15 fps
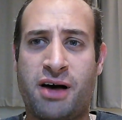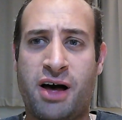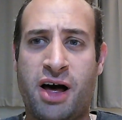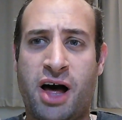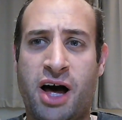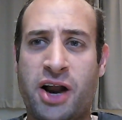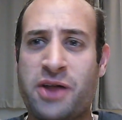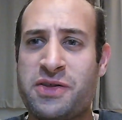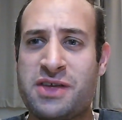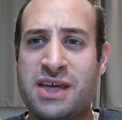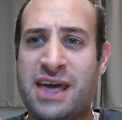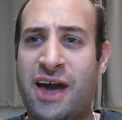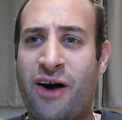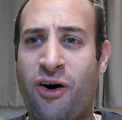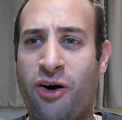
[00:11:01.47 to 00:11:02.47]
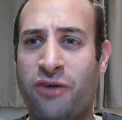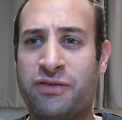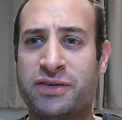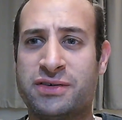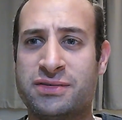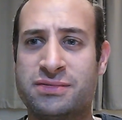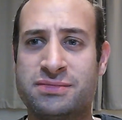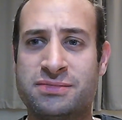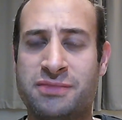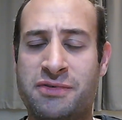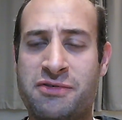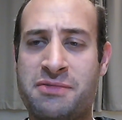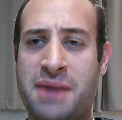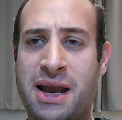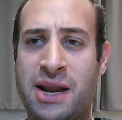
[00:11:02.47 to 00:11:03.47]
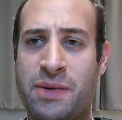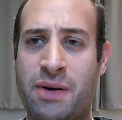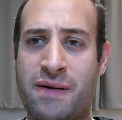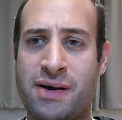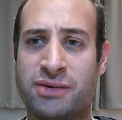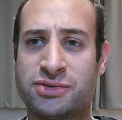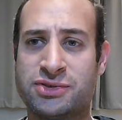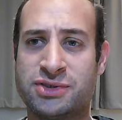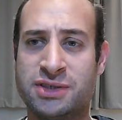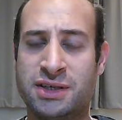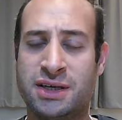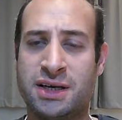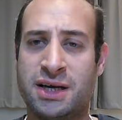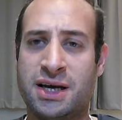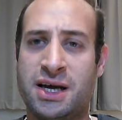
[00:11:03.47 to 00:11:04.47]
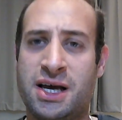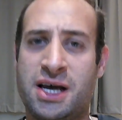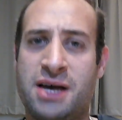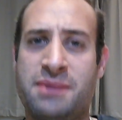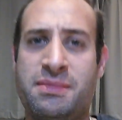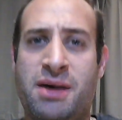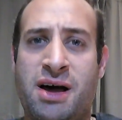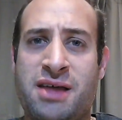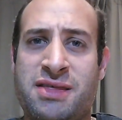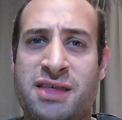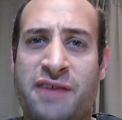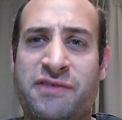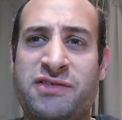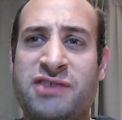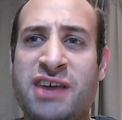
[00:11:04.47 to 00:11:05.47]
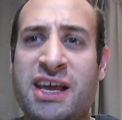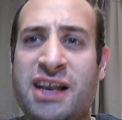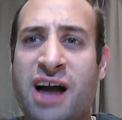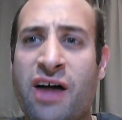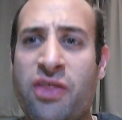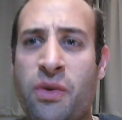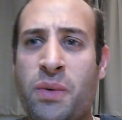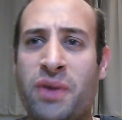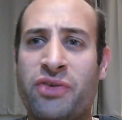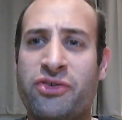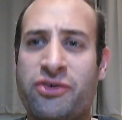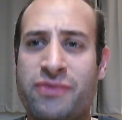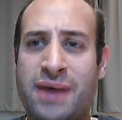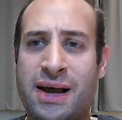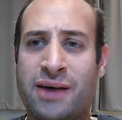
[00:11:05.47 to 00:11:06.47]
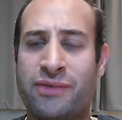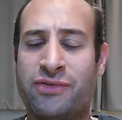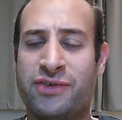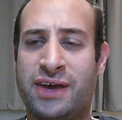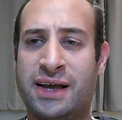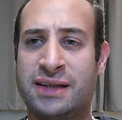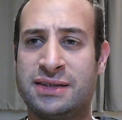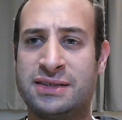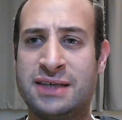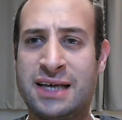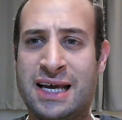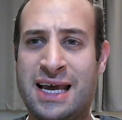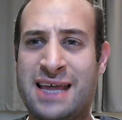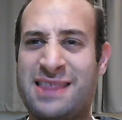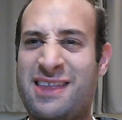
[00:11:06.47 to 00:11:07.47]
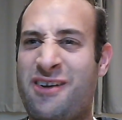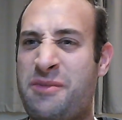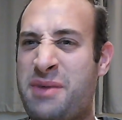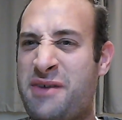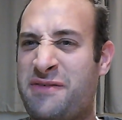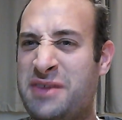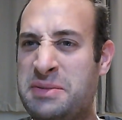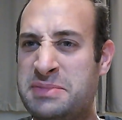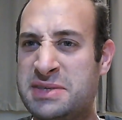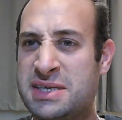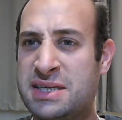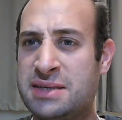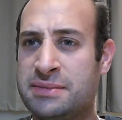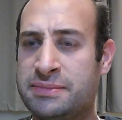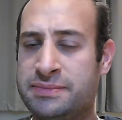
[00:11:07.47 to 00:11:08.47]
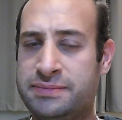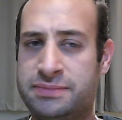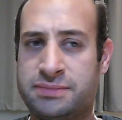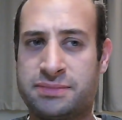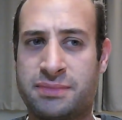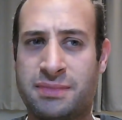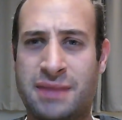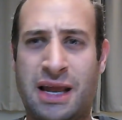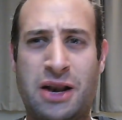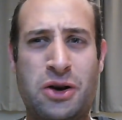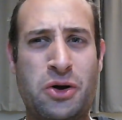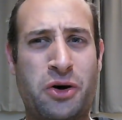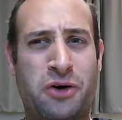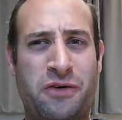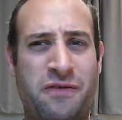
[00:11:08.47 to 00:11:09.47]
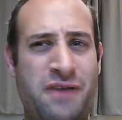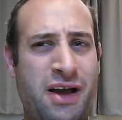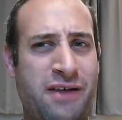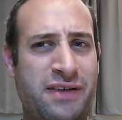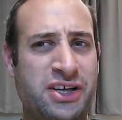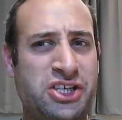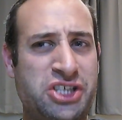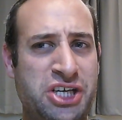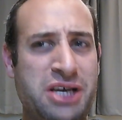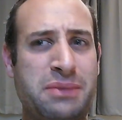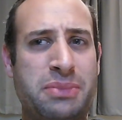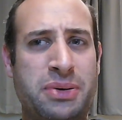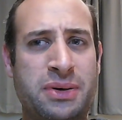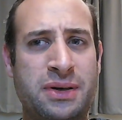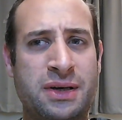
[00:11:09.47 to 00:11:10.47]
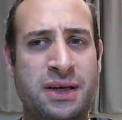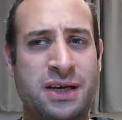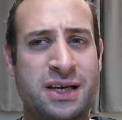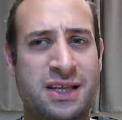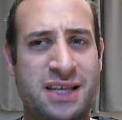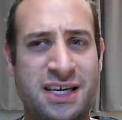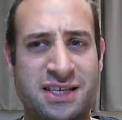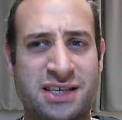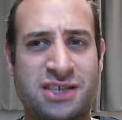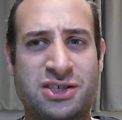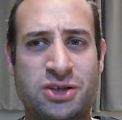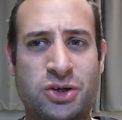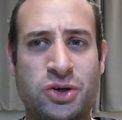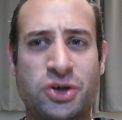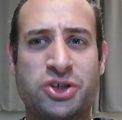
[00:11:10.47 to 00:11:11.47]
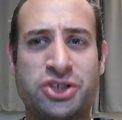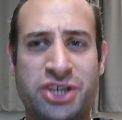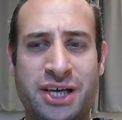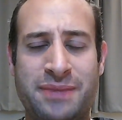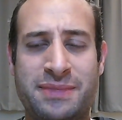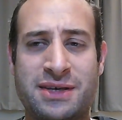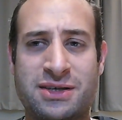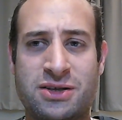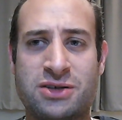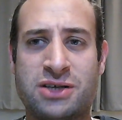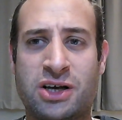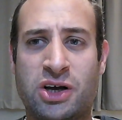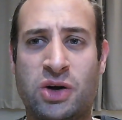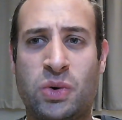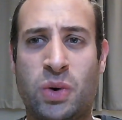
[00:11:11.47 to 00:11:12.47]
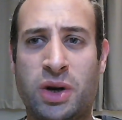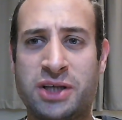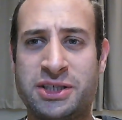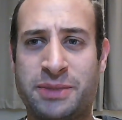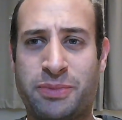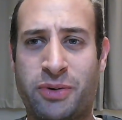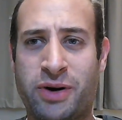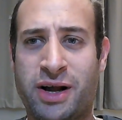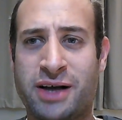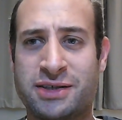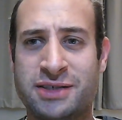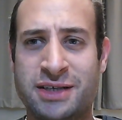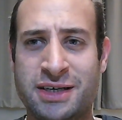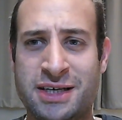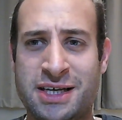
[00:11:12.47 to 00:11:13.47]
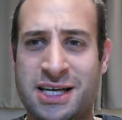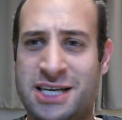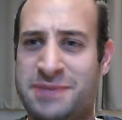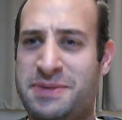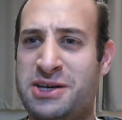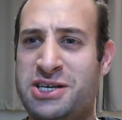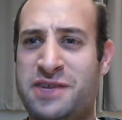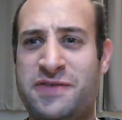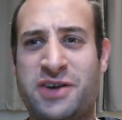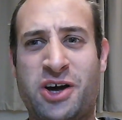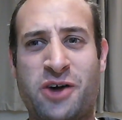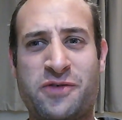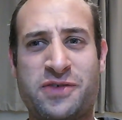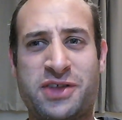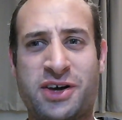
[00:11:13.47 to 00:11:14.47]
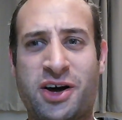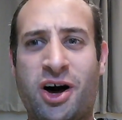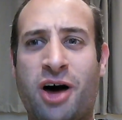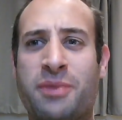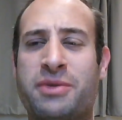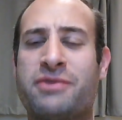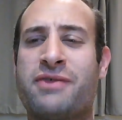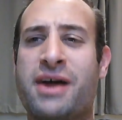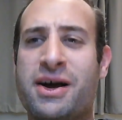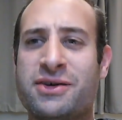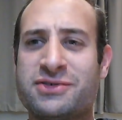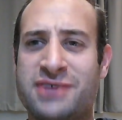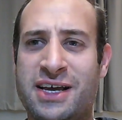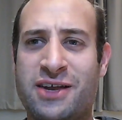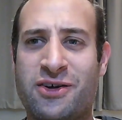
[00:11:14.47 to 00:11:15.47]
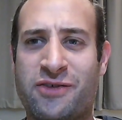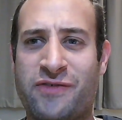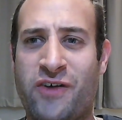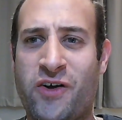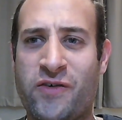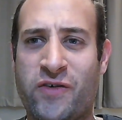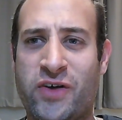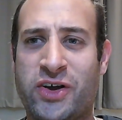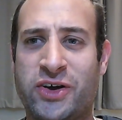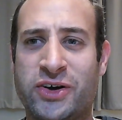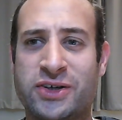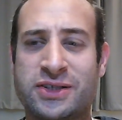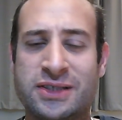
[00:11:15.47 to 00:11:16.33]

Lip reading: I don't think you get offered from anywhere else. I've seen other ones around and they're a bit flimsy, they look very cheap. This doesn't look cheap, this looks like a quality product, especially if you go for the carbon rails. They look very, very good.